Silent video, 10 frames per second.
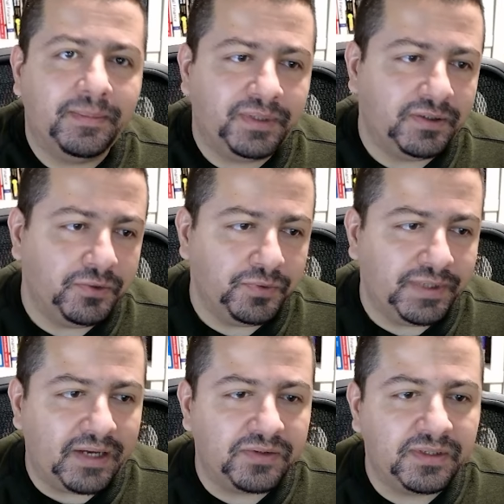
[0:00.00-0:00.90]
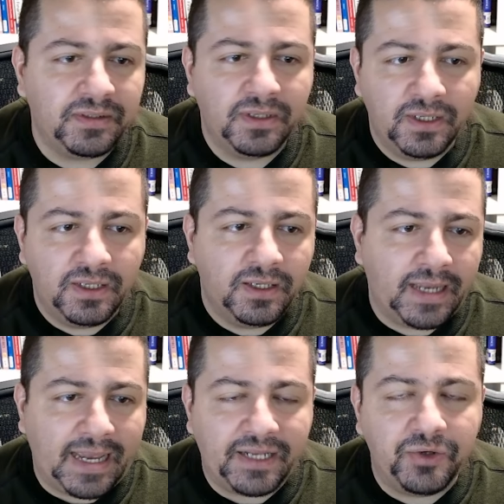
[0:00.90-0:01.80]
up to two thousand,
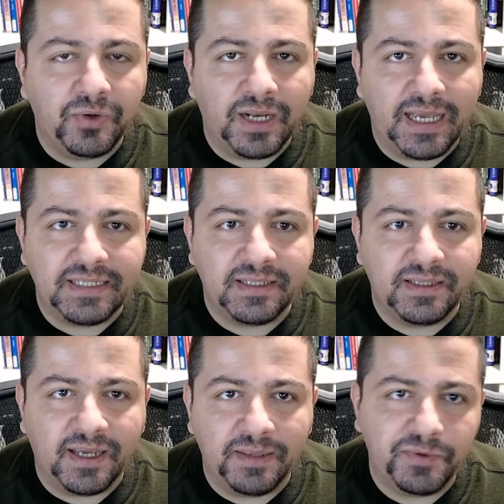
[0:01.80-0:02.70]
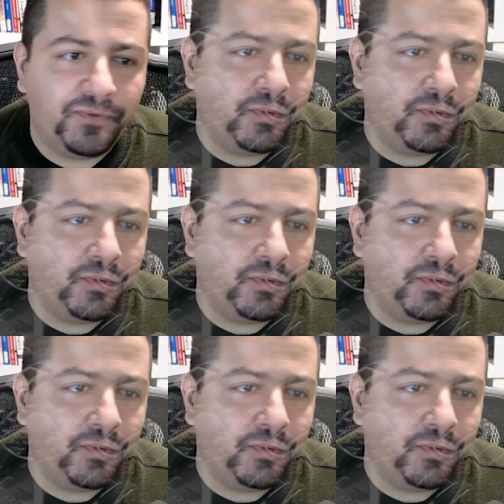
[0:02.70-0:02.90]
annualize it times